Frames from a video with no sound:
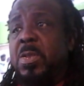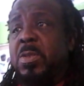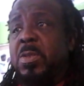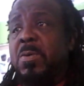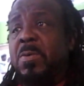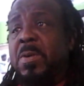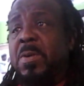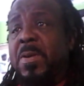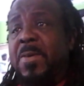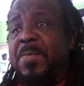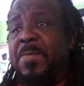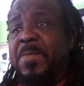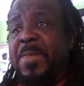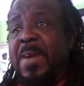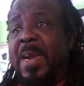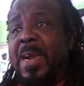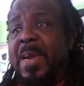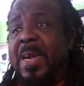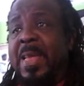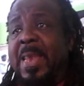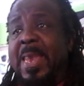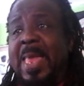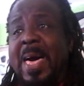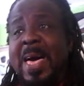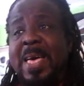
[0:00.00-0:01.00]
took
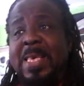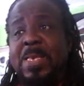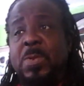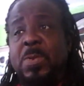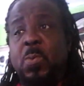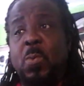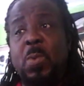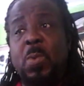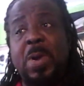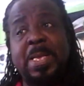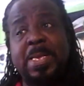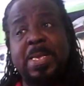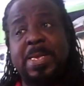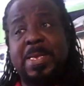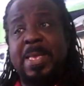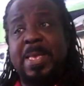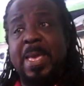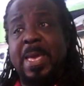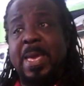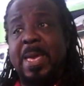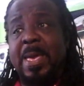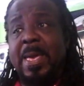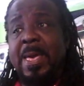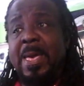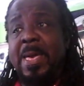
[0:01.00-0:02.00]
effect last
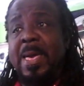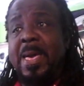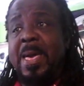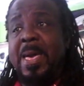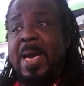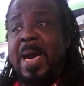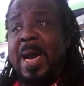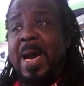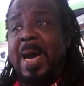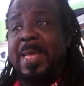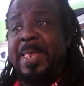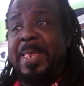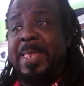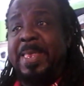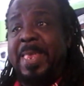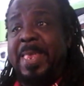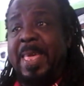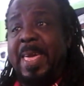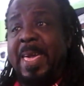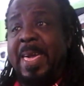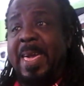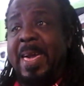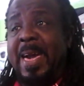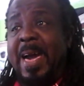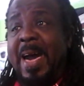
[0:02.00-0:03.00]
Wednesday, a
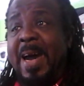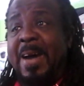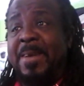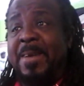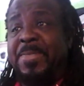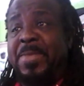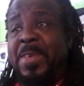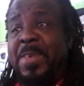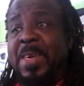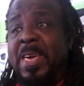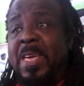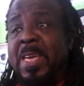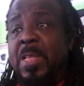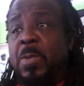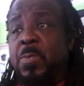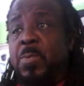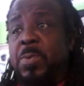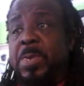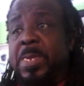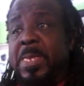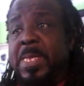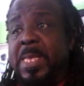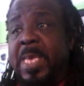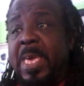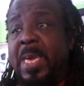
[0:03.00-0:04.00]
day after it
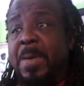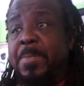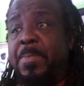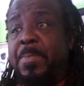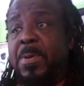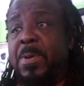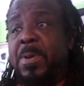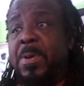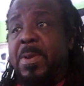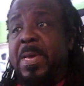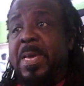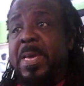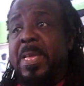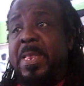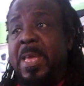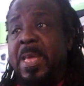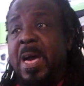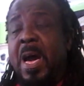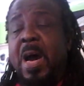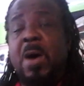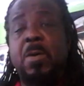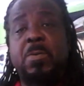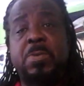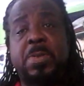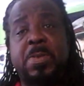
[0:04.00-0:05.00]
was tabled in the
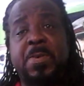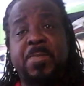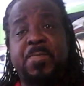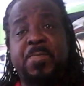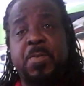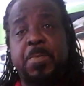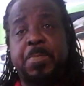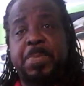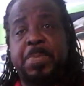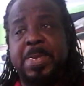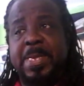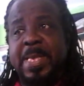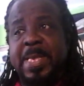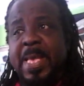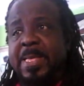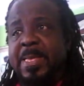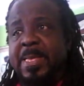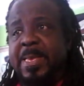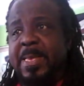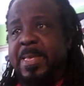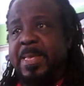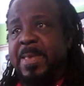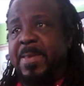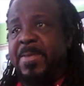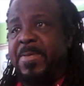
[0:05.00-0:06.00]
House of
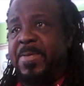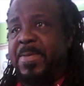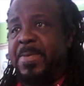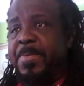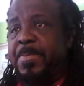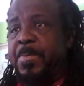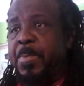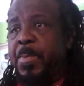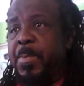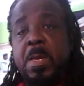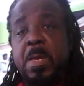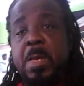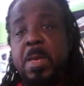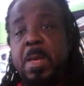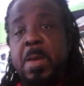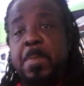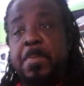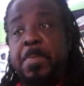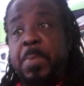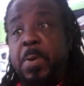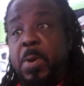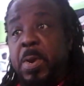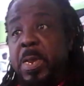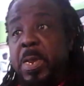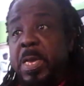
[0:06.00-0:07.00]
Representatives.
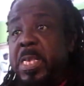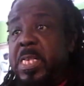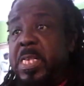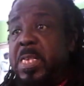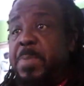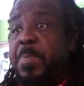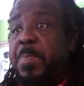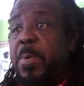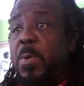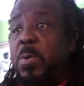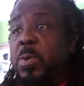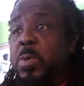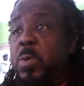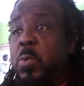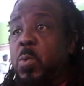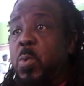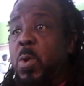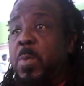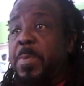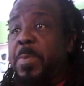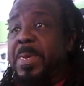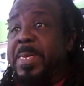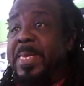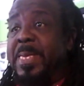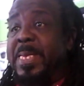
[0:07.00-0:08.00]
Police
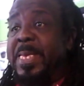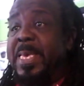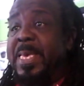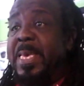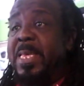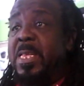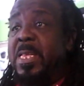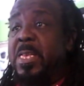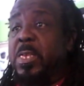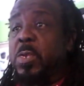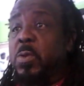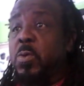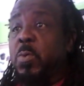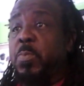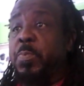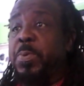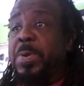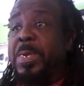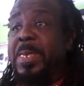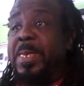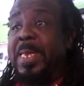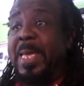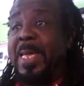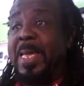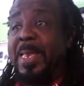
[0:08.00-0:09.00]
spokeswoman, Senior
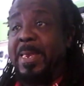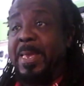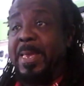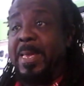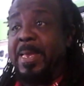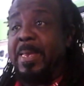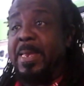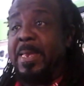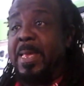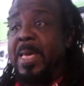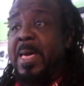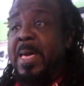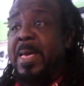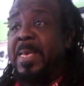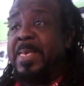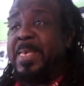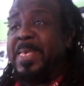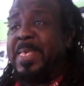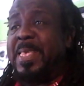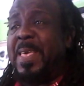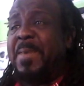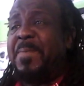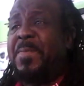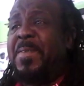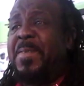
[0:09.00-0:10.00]
Superintendent
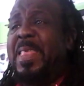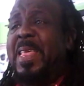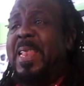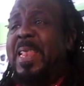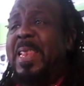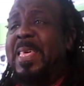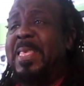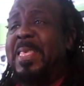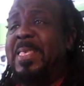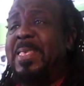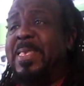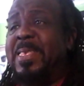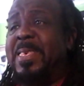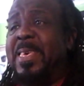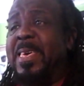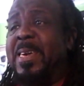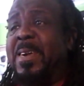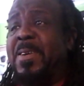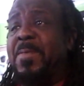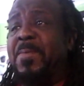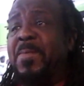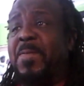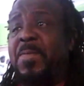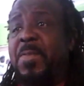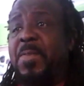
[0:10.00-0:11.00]
Stephanie Lindsay
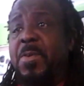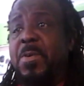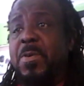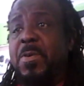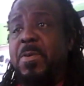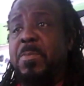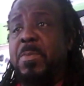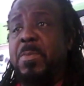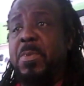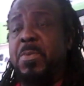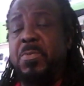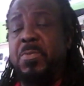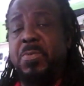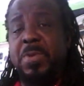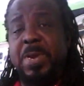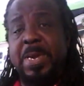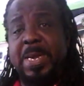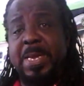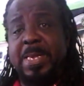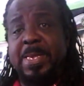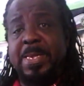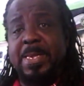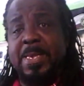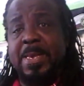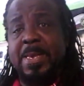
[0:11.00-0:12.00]
confirmed
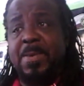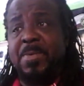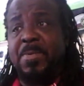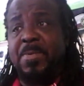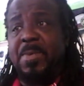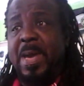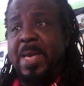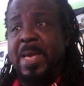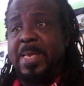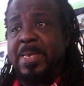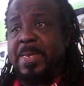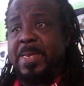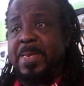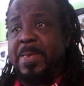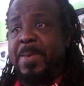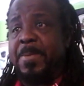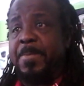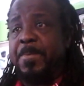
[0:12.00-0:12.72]
Reid's arrest.